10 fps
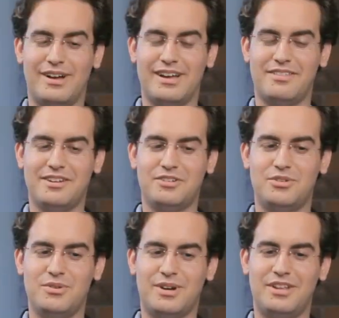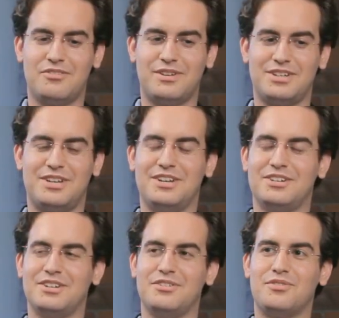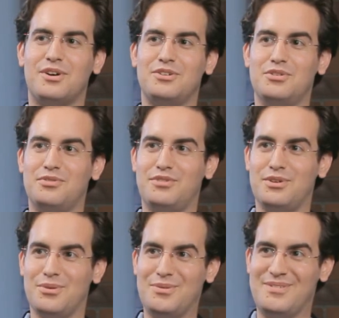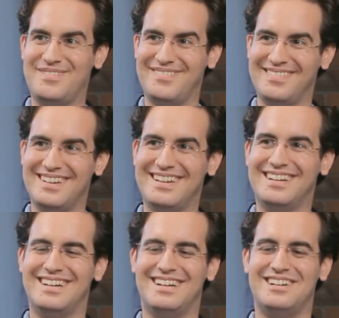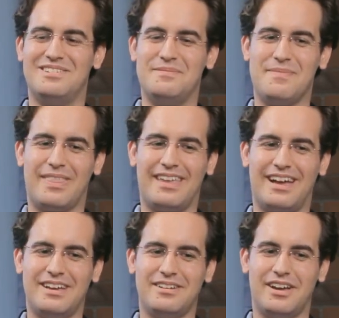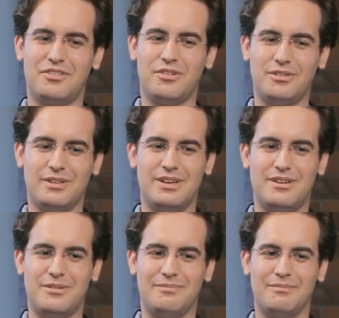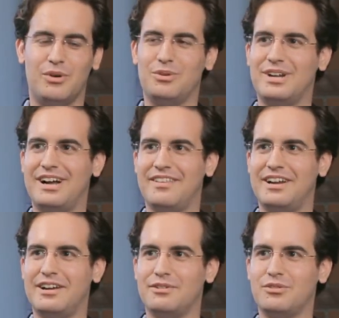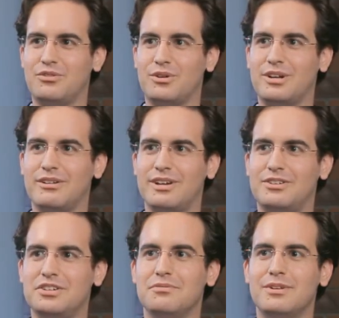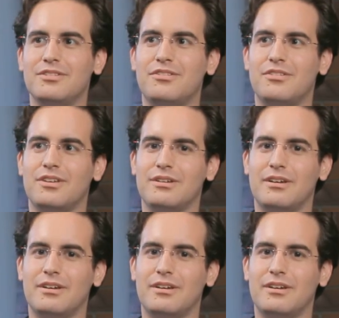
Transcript: I think two kinds of education is far too few. I certainly won't deny that I have extraordinary achievements.